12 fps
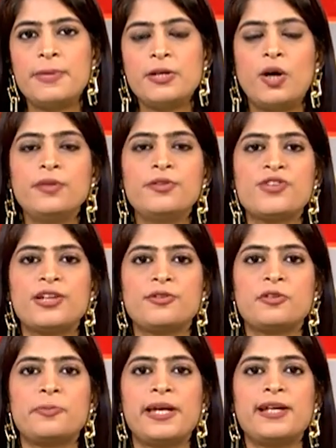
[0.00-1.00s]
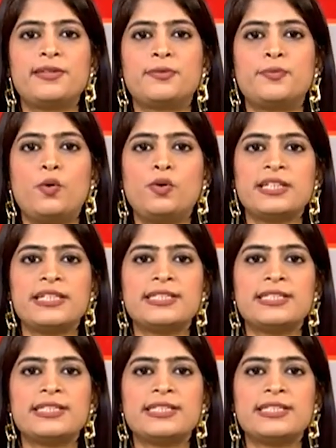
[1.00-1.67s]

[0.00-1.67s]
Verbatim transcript: Beyond the gender debate, the vote